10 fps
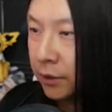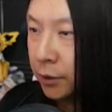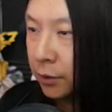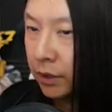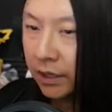
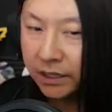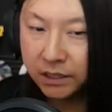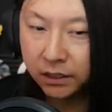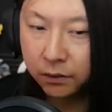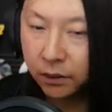do a
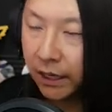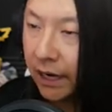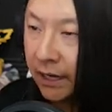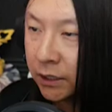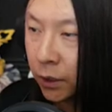nice little
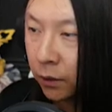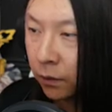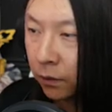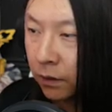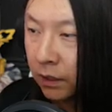
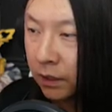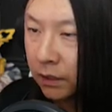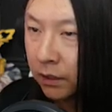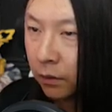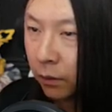K-turn.
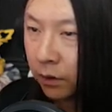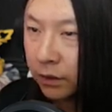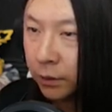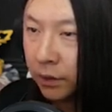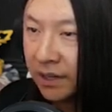We're
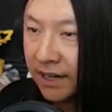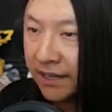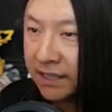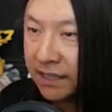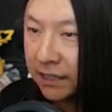gonna do a
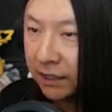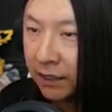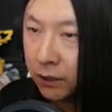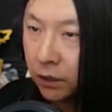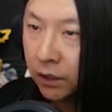nice
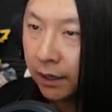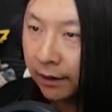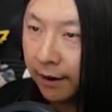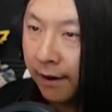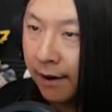little
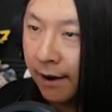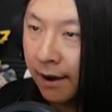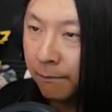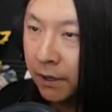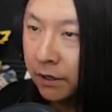
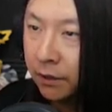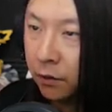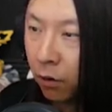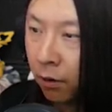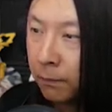calm,
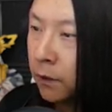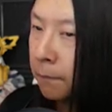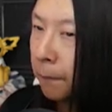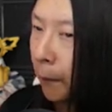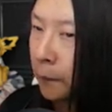
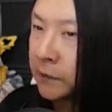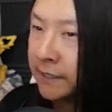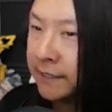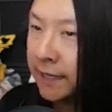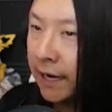normal
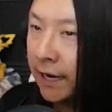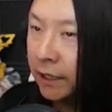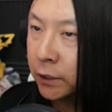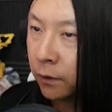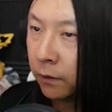person
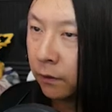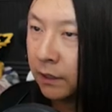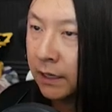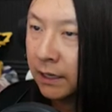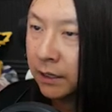
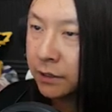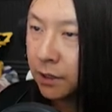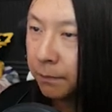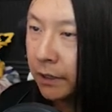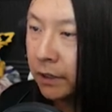K-turn.
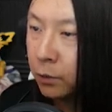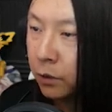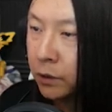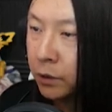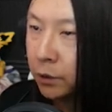Something you
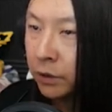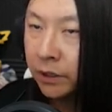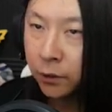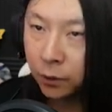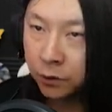would do
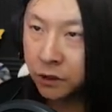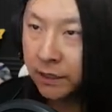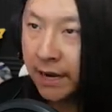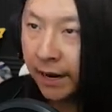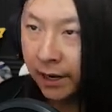in your
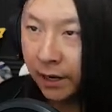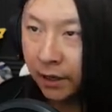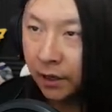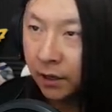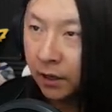
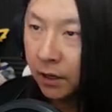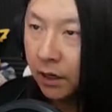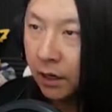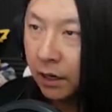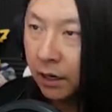sedan.
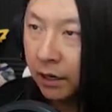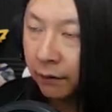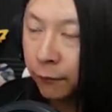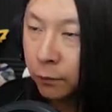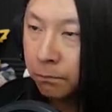
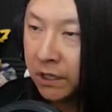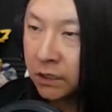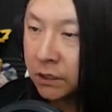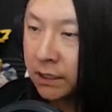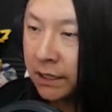If you
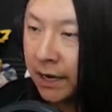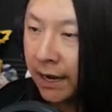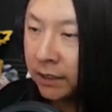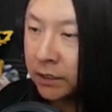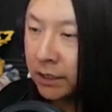miss the
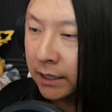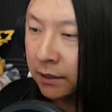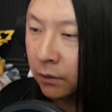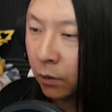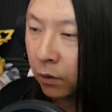exit
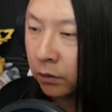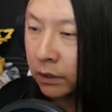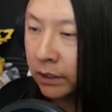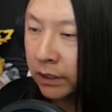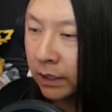or
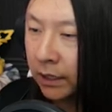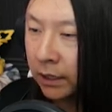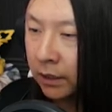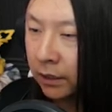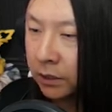
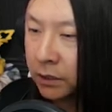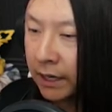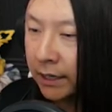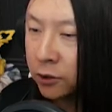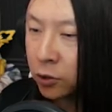the
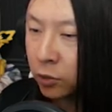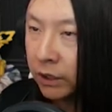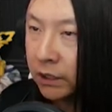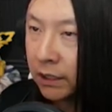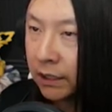side
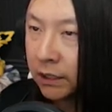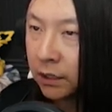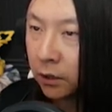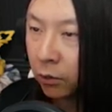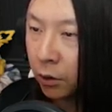street to get
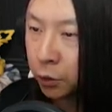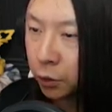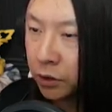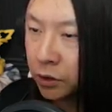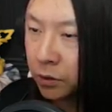to the
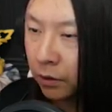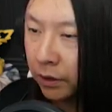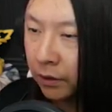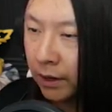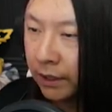grocery
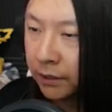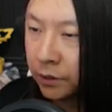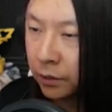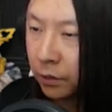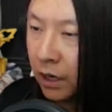store you're headed
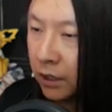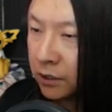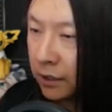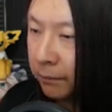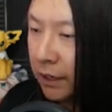to,
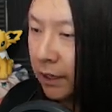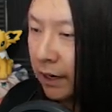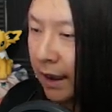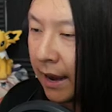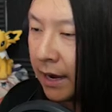
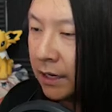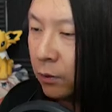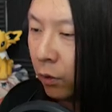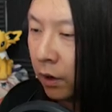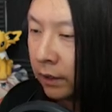something
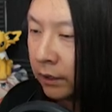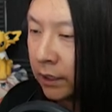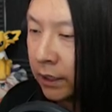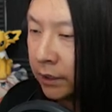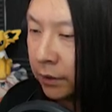anyone
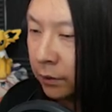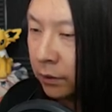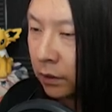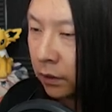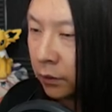can
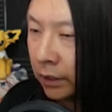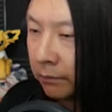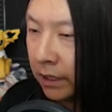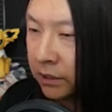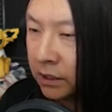do,
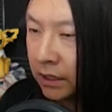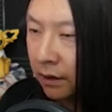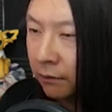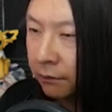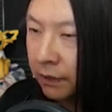including
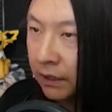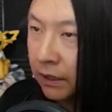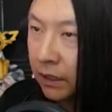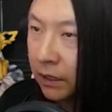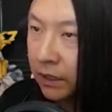myself,
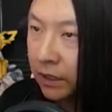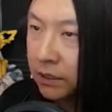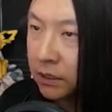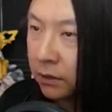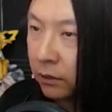a
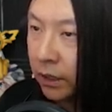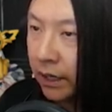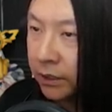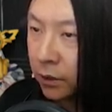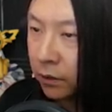nice little
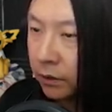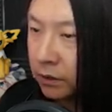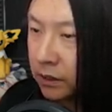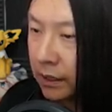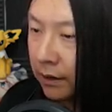K-turn
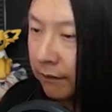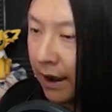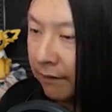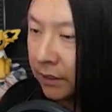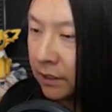instead of
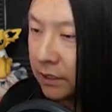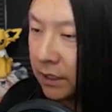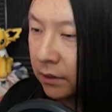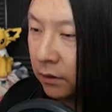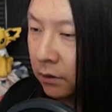having to
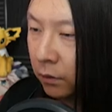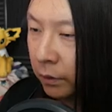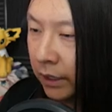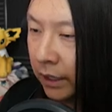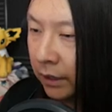deal
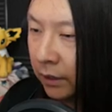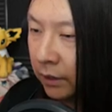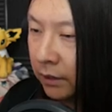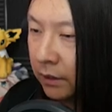with